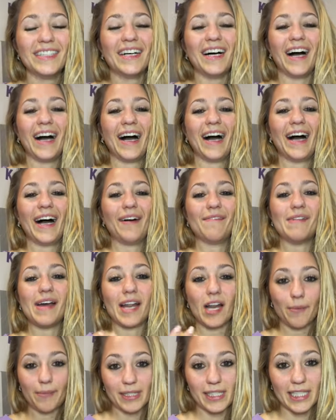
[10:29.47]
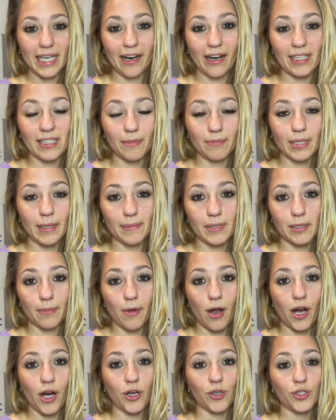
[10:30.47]
And I'll be sharing some tips
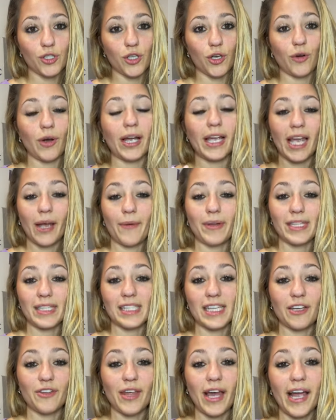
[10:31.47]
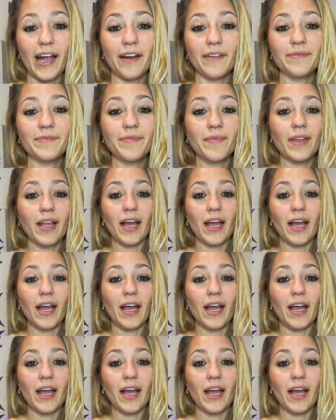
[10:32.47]
tomorrow. So I can't wait to see you there.